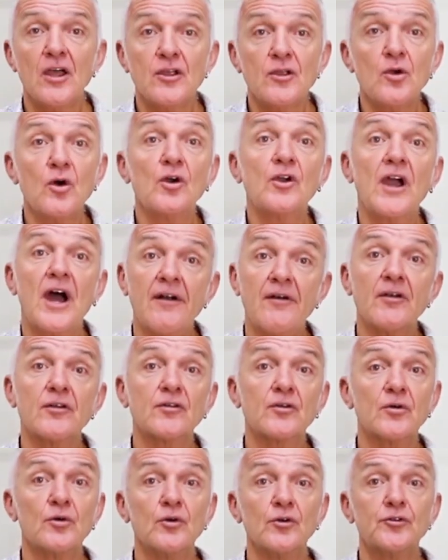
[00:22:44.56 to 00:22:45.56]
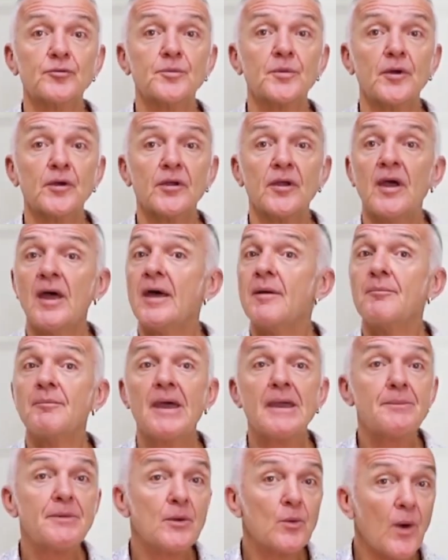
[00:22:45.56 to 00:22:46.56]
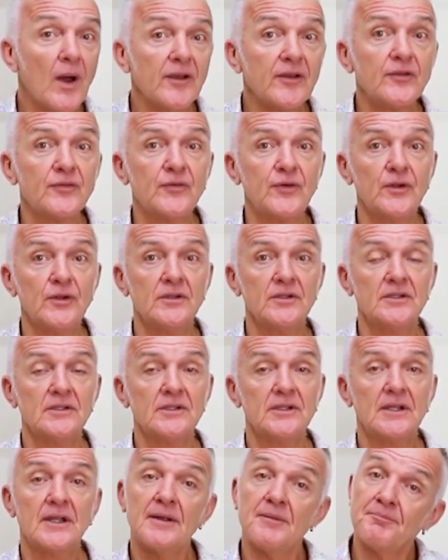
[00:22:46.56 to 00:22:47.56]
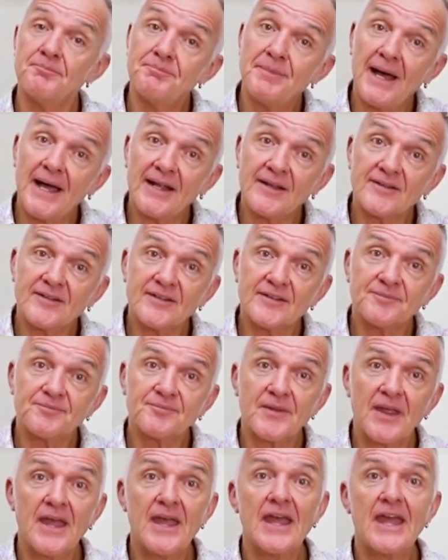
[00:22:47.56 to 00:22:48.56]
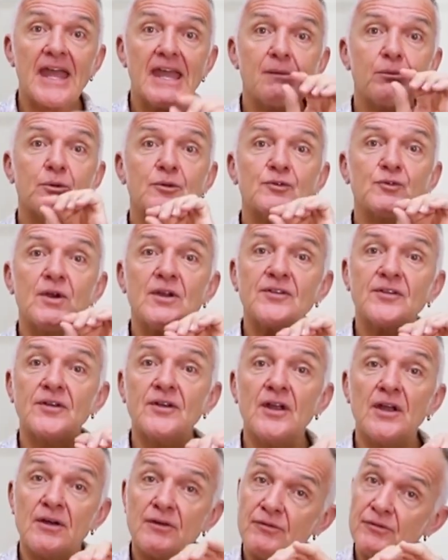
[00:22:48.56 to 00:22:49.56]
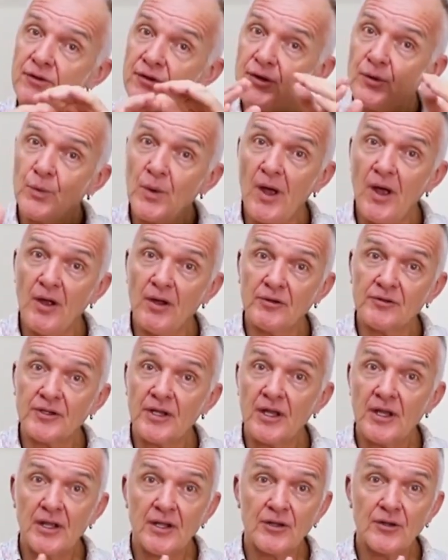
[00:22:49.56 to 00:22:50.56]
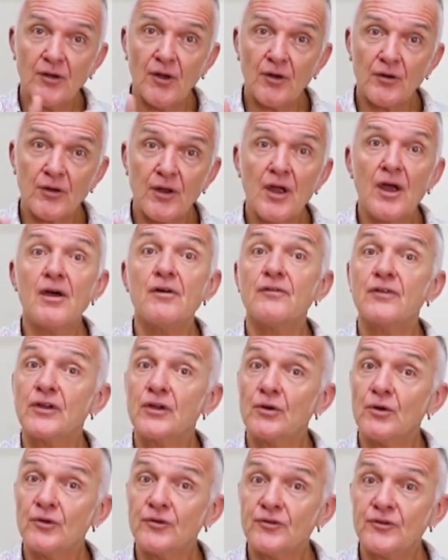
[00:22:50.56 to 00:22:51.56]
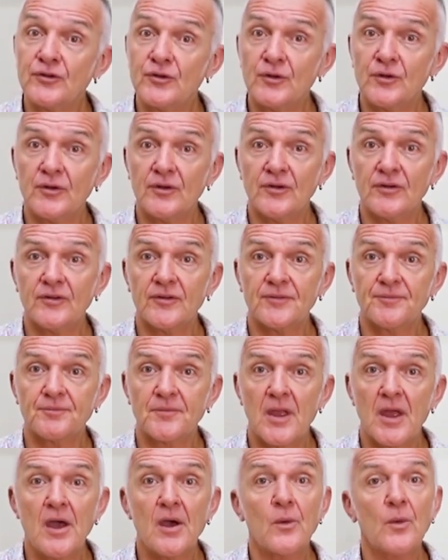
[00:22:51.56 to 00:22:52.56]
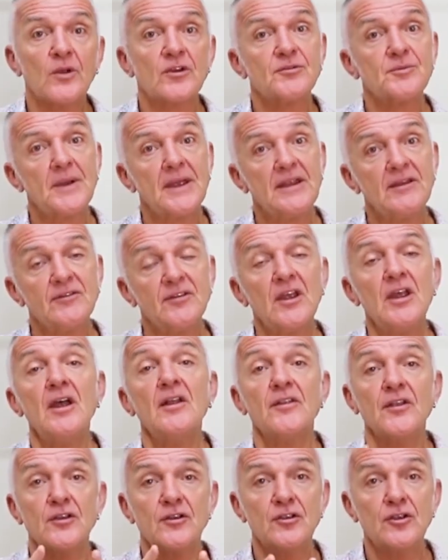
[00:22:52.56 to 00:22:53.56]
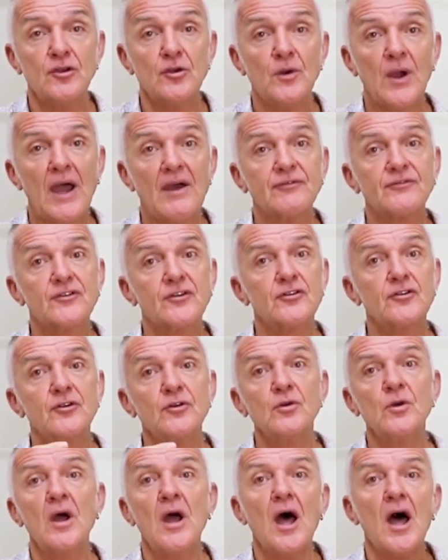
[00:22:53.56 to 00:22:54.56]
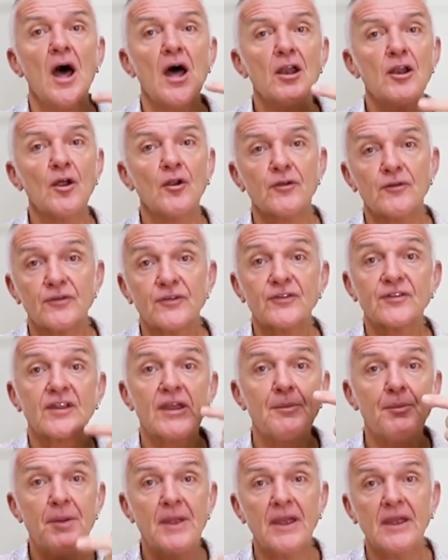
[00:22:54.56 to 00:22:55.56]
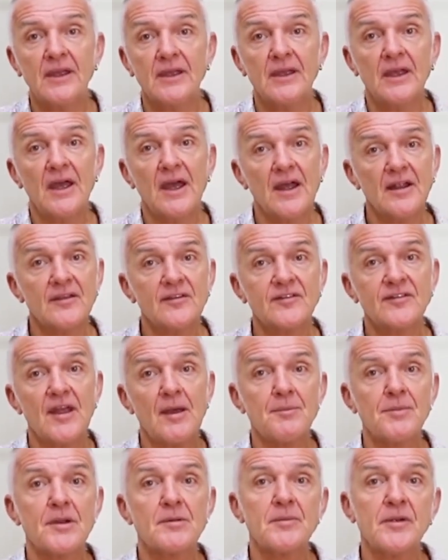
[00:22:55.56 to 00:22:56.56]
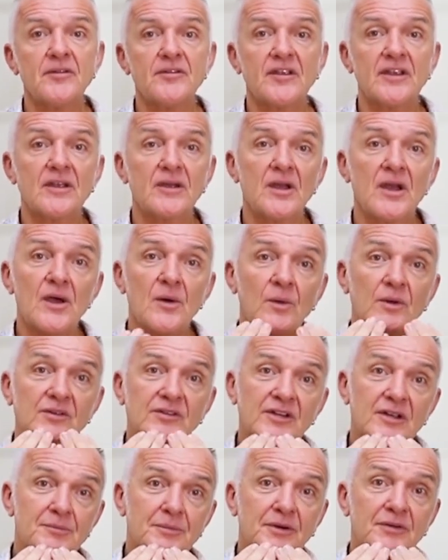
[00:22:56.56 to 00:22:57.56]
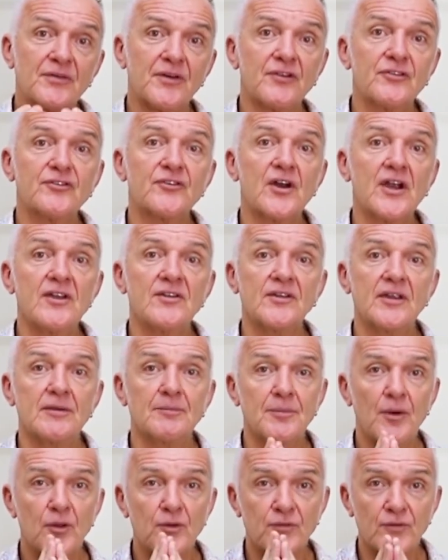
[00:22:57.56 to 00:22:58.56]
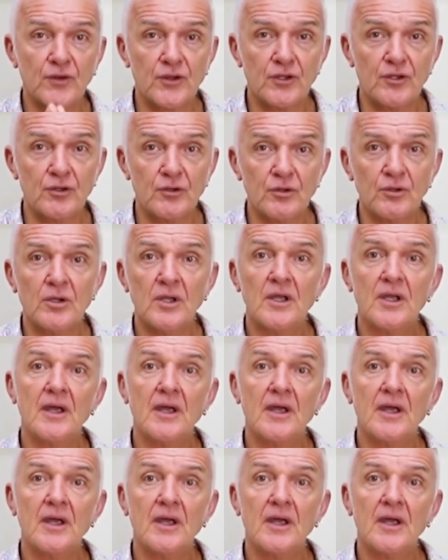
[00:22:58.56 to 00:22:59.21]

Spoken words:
Your current coursebook may be wonderful, but it was written for the world, not for your students, which means that you have to do a lot of skipping and supplementing, which can be frustrating both for you